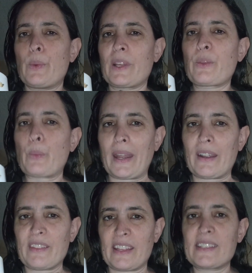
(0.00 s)
with
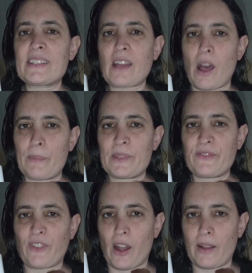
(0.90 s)
where this comes
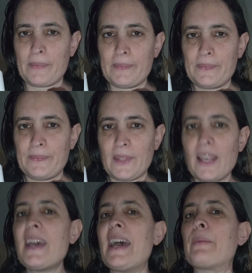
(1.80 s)
from.
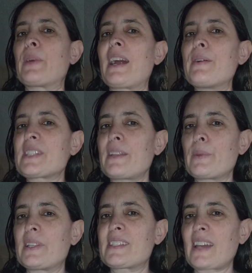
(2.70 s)
And when I was in
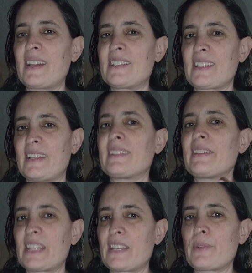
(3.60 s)
Wisconsin,
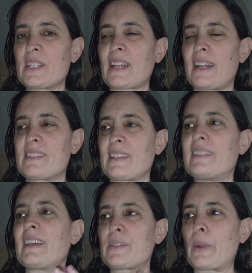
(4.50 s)
living in Wisconsin,
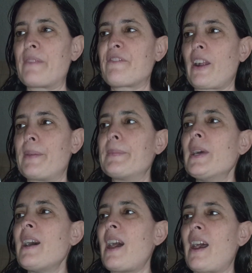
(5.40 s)
that's where I'm from,
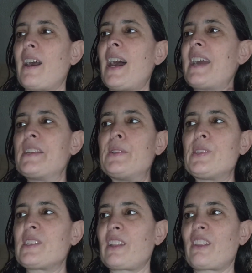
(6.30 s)
I
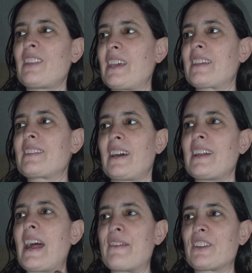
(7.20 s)
used to think
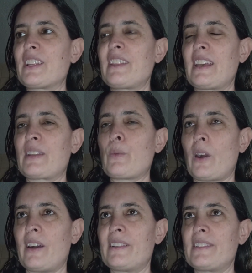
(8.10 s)
that everything
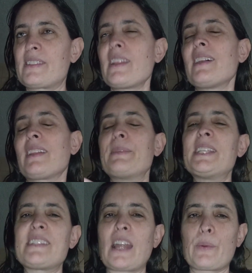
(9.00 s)
was, let me
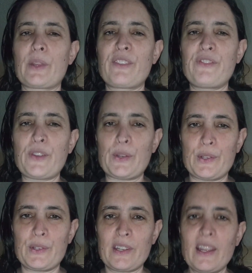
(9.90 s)
start with
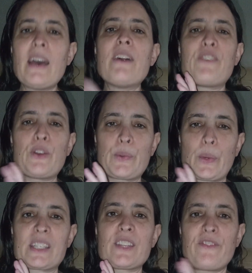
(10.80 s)
food. Food
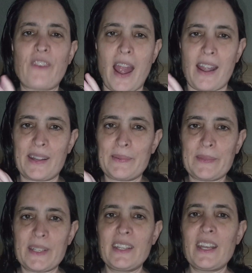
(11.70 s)
was
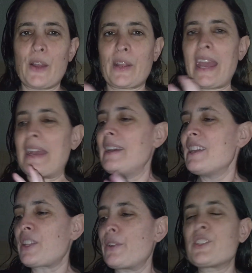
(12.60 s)
farmed. Okay,
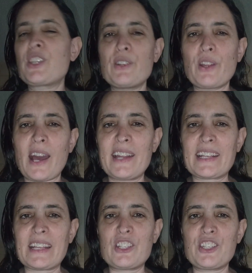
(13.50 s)
so do you know how to
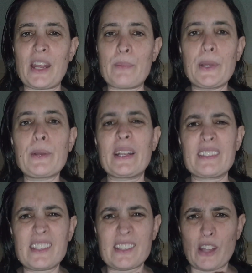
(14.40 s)
get shampoo and
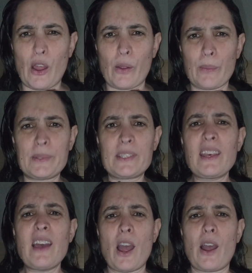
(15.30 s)
soaps
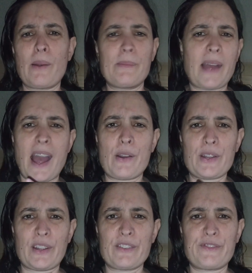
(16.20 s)

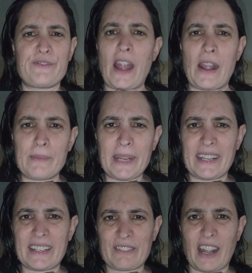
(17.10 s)
out of
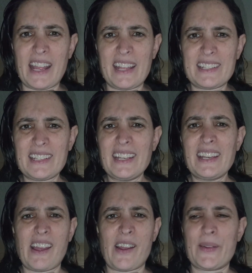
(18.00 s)
farming, right?
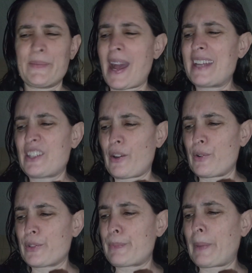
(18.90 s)
I
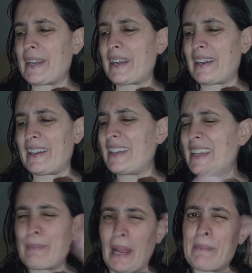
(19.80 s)
don't, but
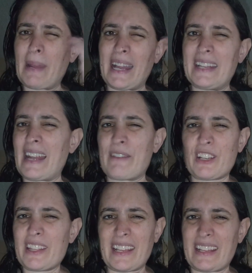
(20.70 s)
in my mind,
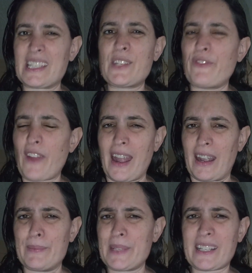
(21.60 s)
everything is
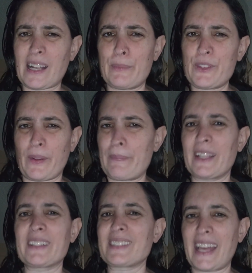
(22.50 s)
farmed. It comes from
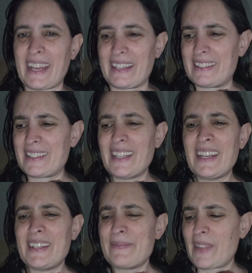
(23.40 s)
the land.
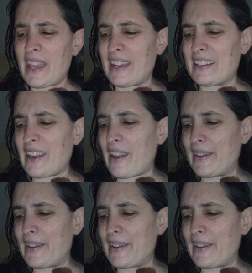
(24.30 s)
And